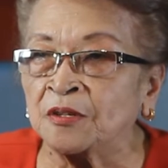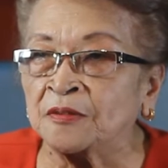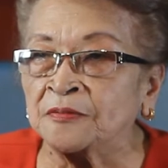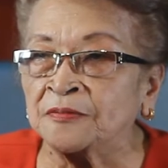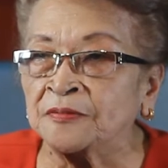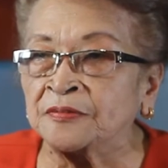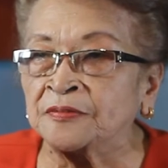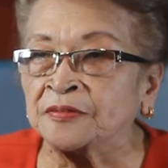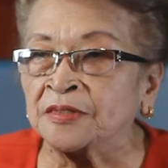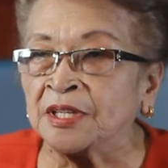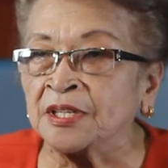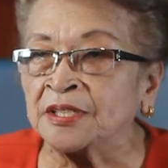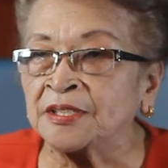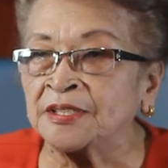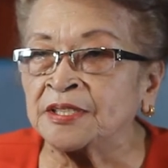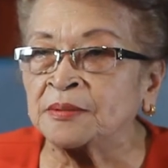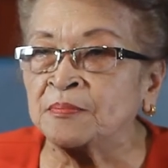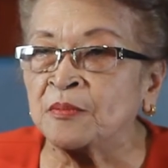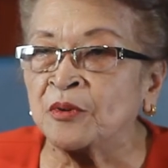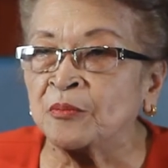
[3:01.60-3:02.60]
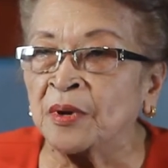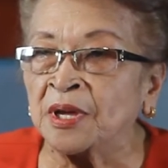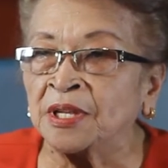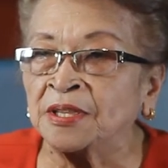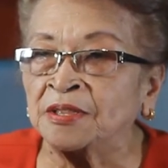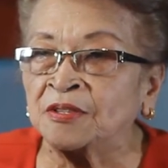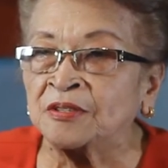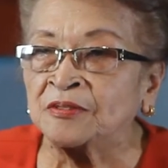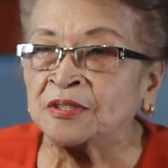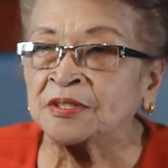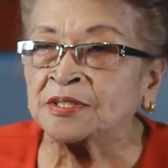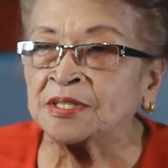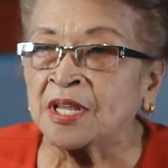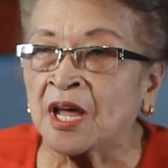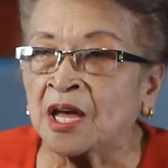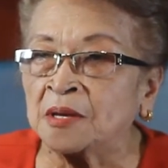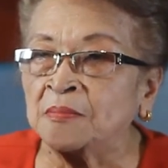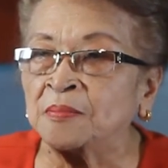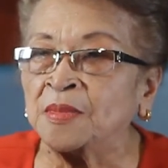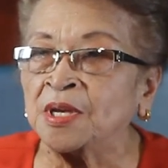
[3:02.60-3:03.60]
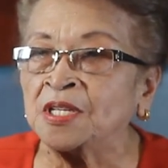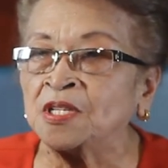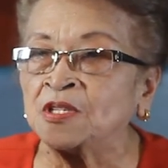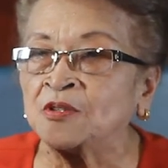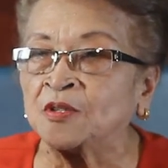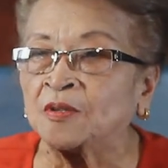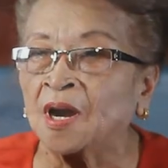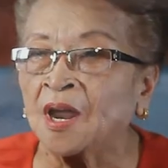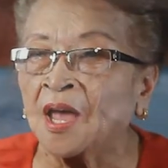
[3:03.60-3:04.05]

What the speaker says: of this momentous time in your